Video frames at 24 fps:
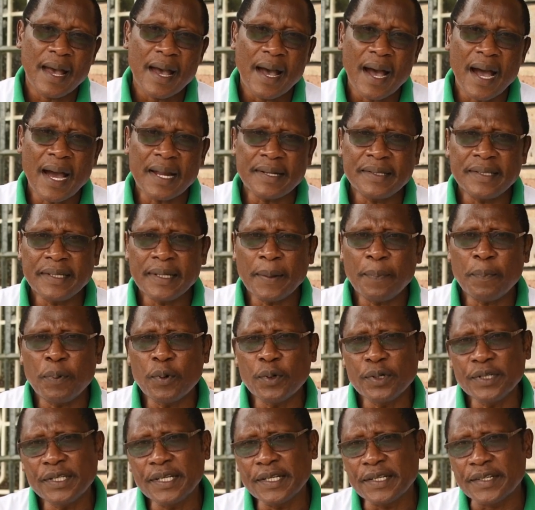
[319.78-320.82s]
At the
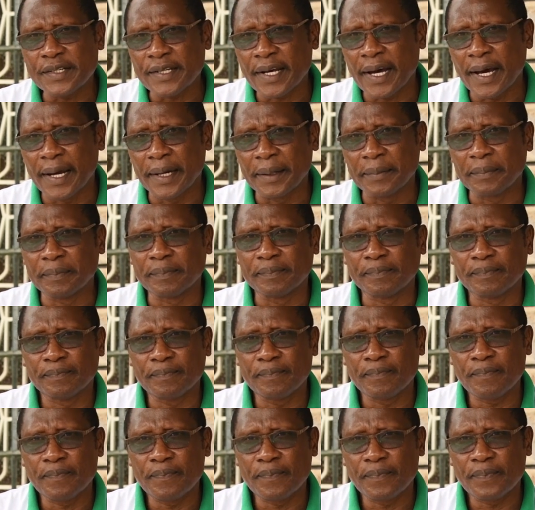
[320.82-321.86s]
appointed time,
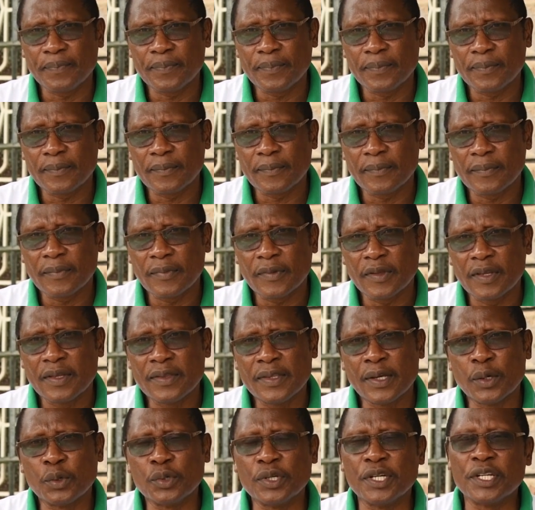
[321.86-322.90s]

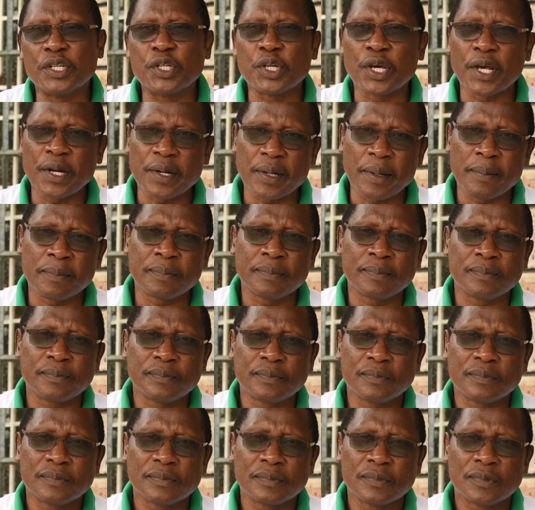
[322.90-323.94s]
the auditorium
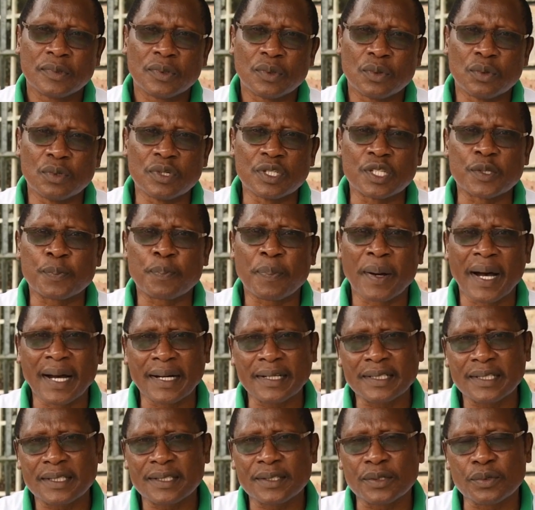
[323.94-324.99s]
was
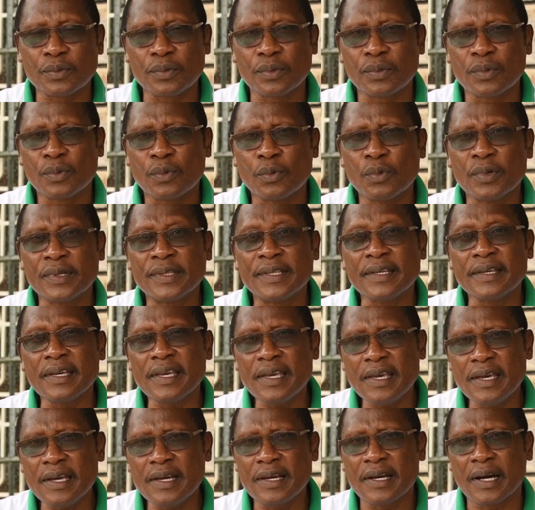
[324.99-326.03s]
packed with
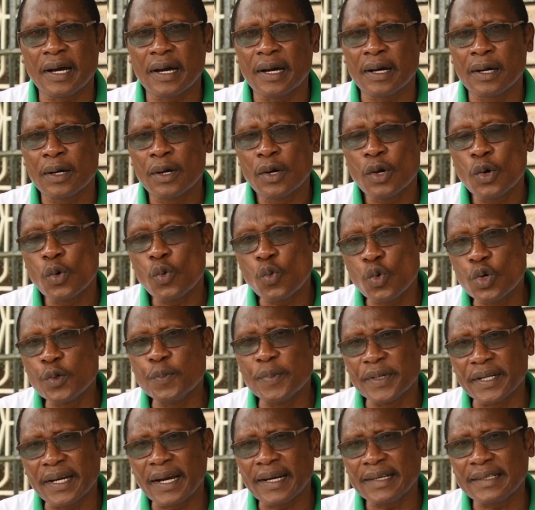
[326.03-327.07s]
eager
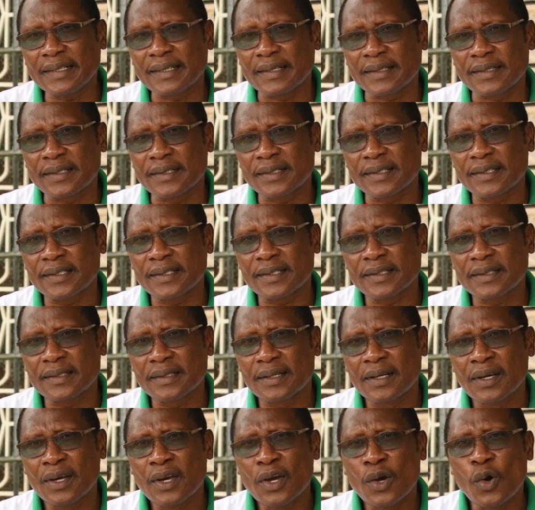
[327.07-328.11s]
would-be writers,
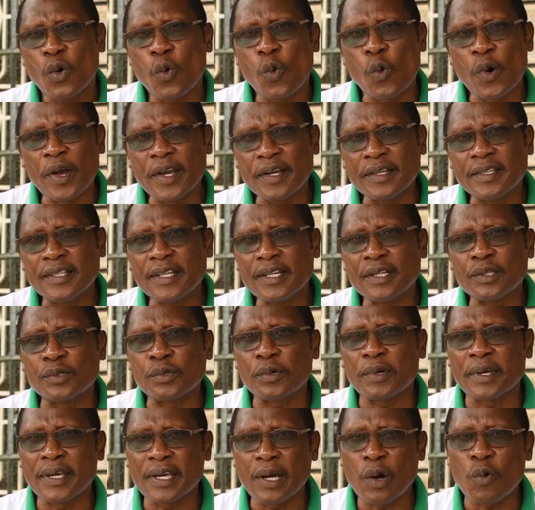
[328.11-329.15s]
waiting to
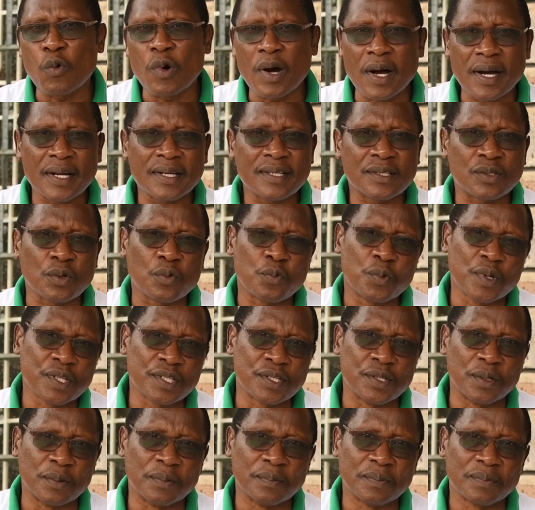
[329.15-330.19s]
hear words of
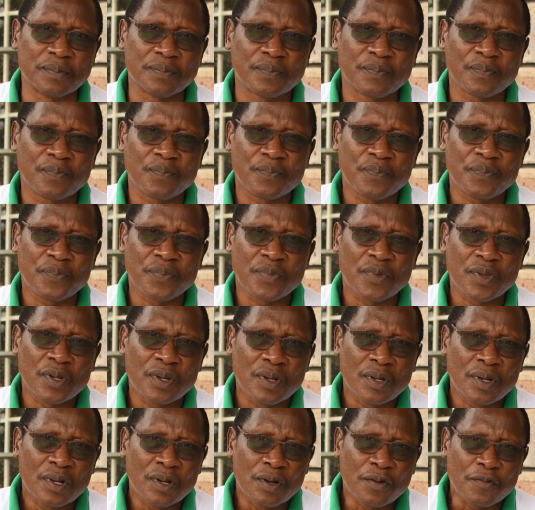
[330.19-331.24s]
wisdom
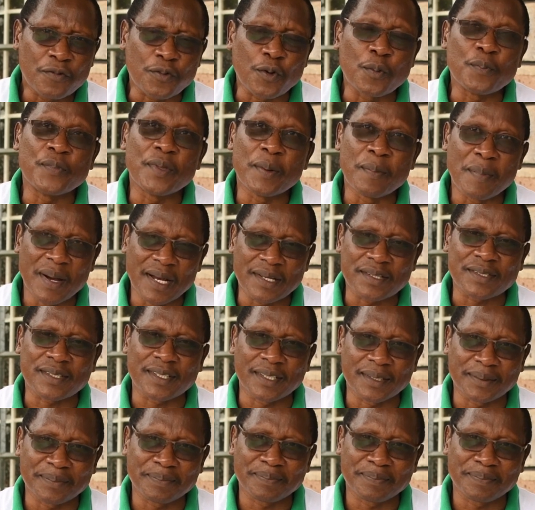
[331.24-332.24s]
from the master.